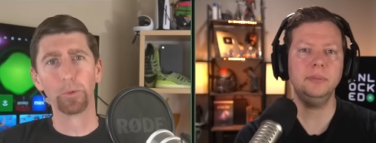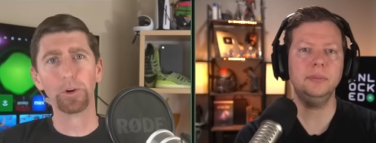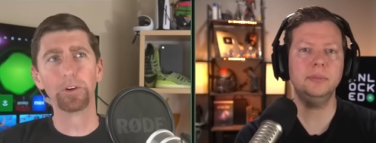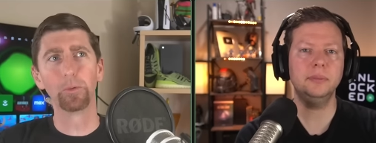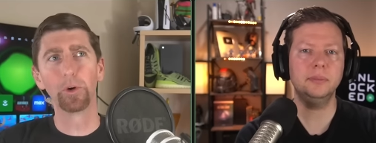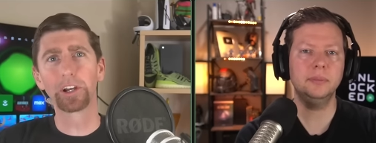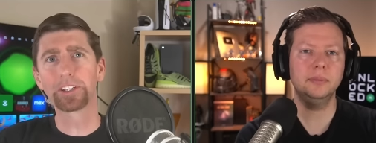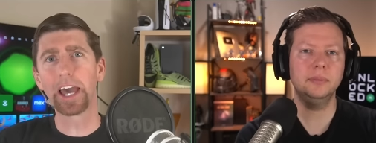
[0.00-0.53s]

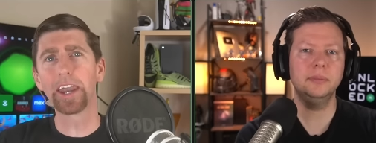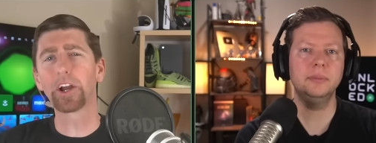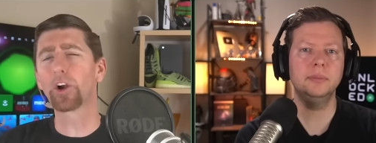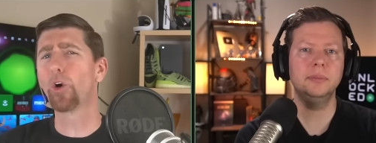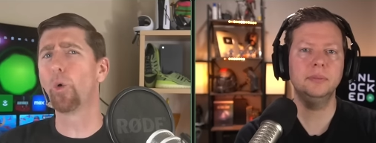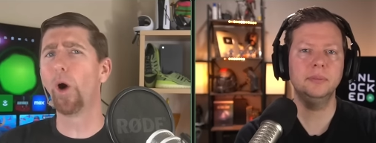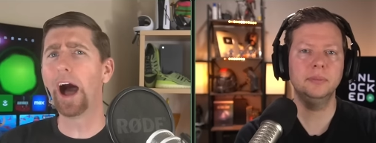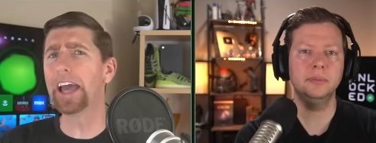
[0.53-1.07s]
Speaker 1: we're we're kind of
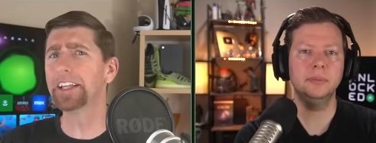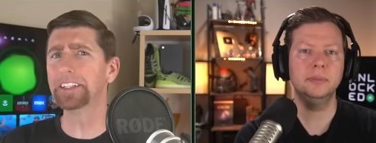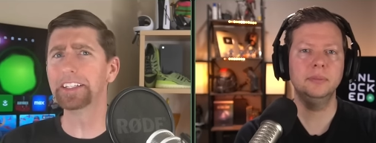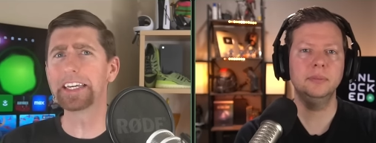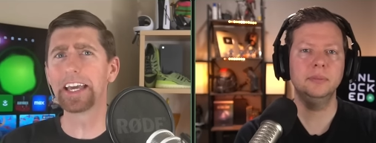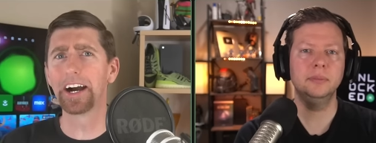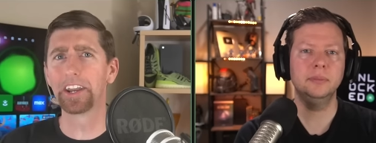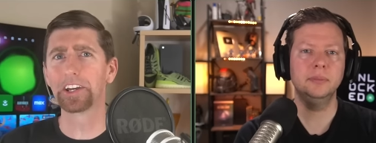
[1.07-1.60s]

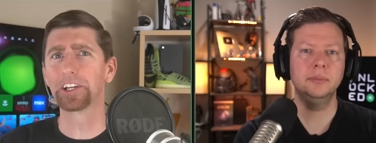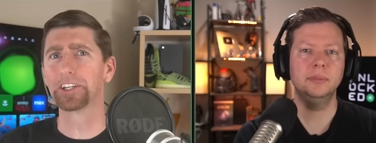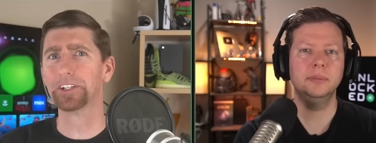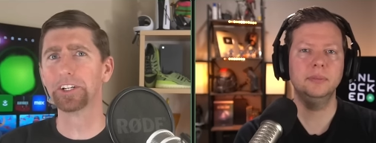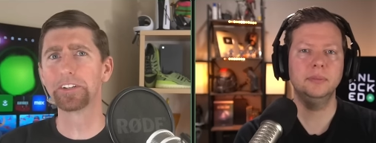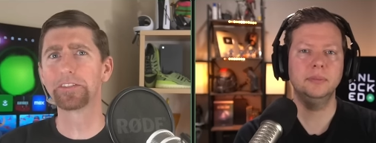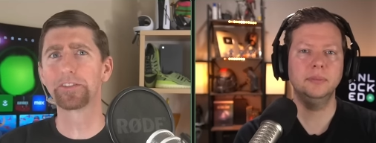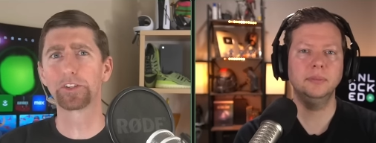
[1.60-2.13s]
quietly on a
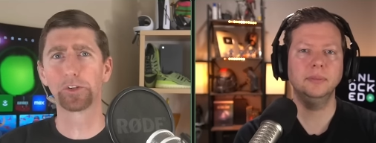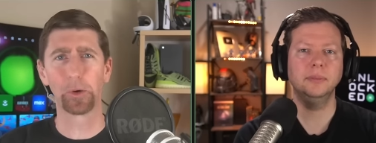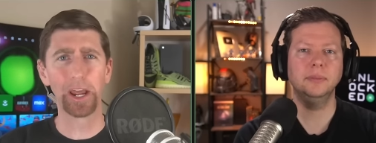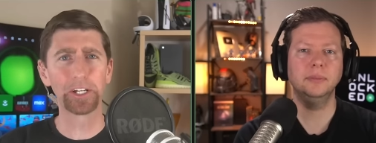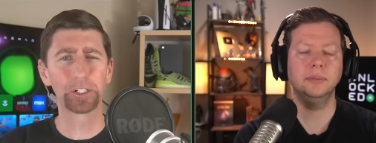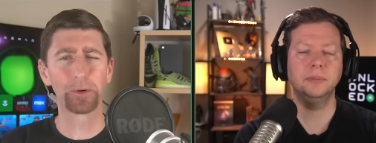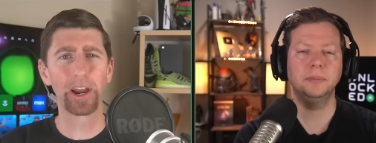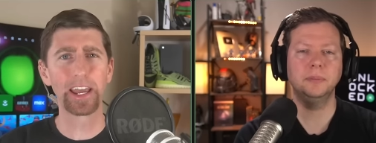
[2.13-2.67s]
good
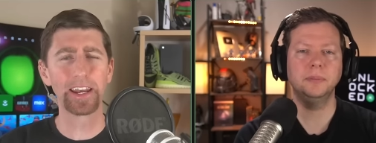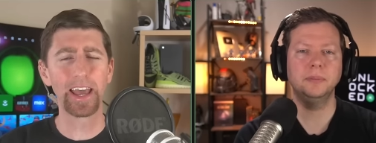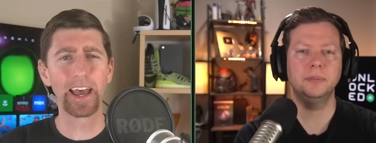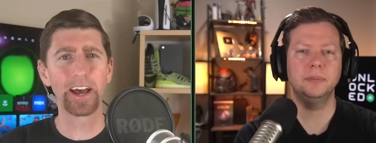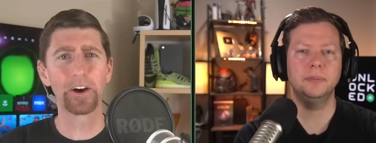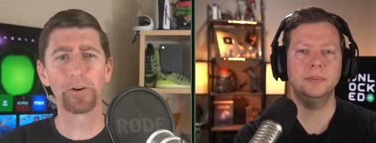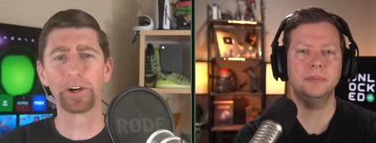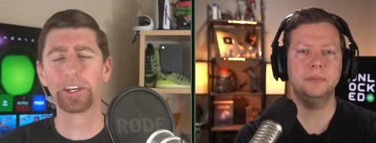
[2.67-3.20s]
stretch right
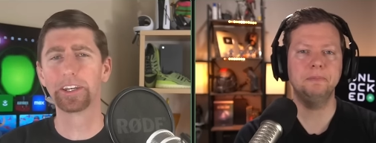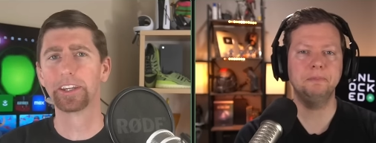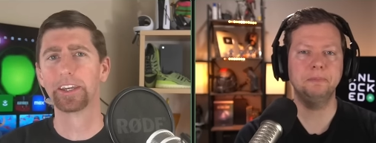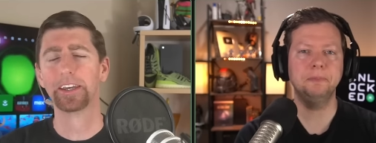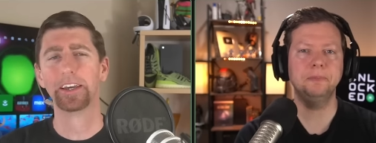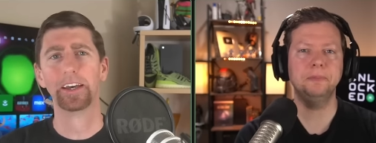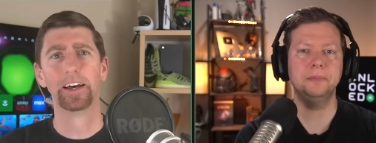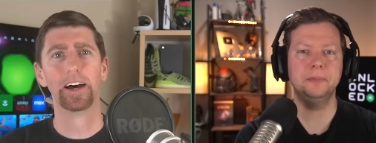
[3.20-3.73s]
now, and
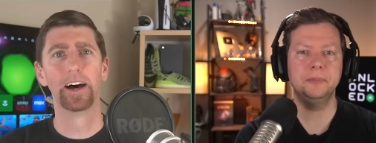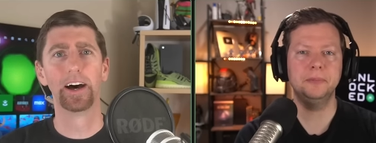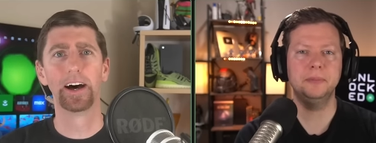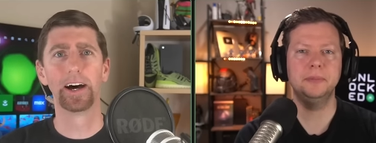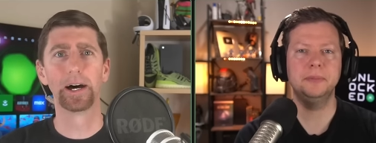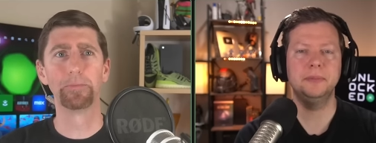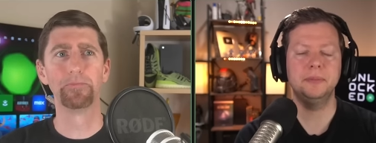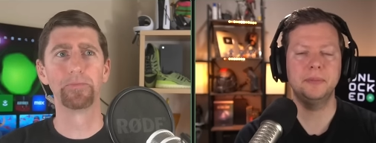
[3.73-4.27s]
mm-hmm.
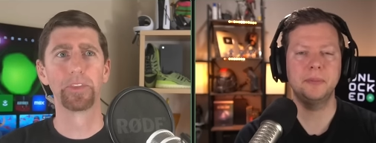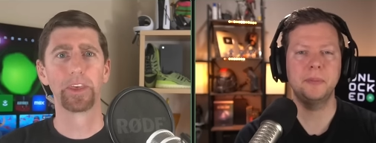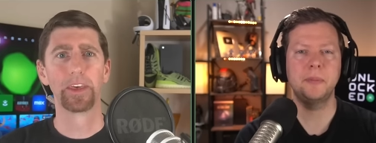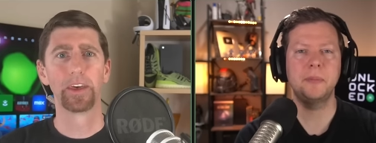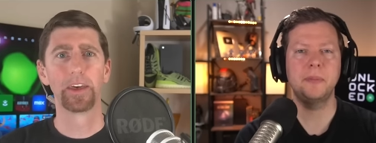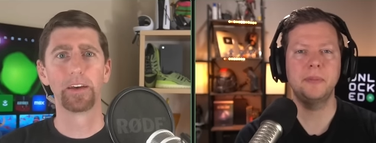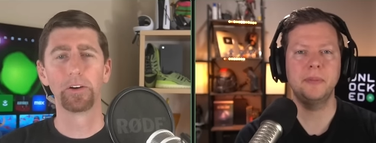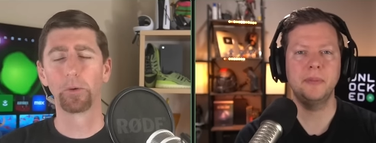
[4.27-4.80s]
um
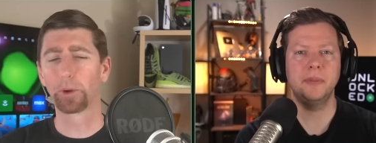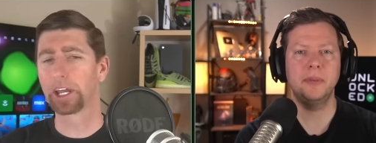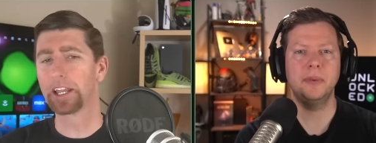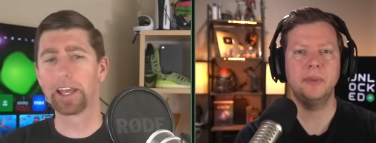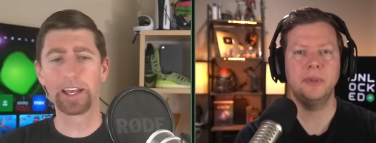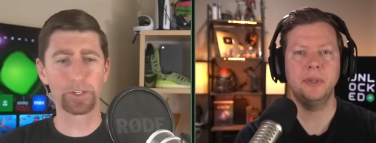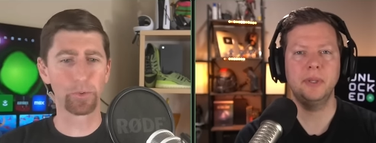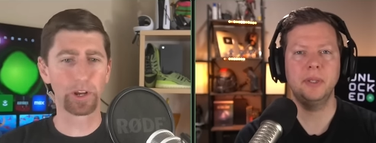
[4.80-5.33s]
we're
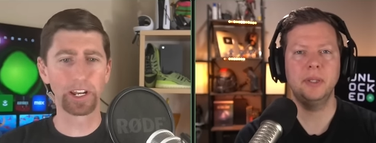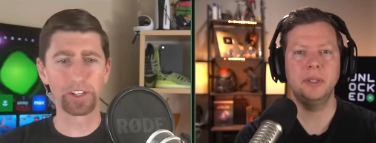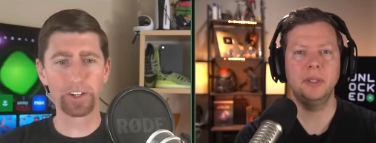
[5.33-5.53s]
gonna, as we're